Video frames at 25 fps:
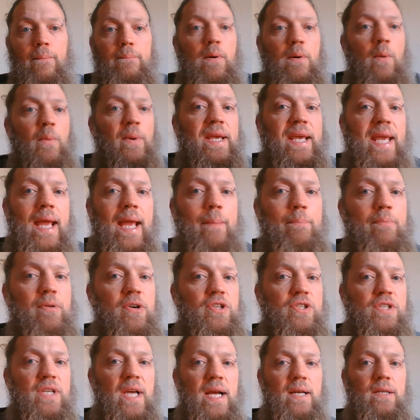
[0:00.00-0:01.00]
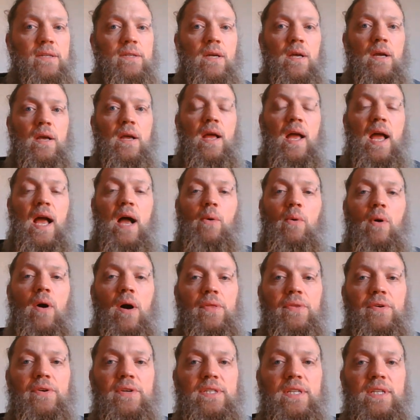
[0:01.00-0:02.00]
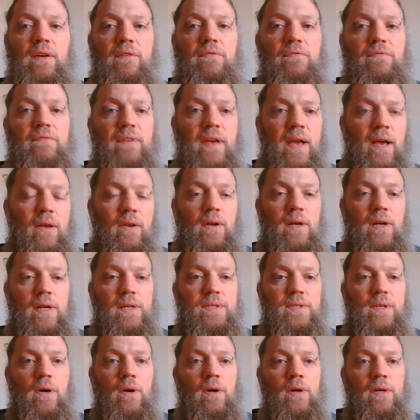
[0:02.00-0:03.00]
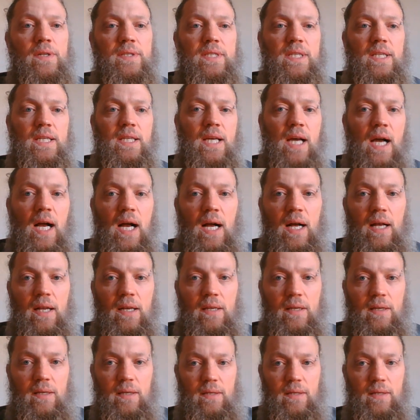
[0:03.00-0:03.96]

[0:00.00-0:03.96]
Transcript: But we can't project how others have failed us onto God.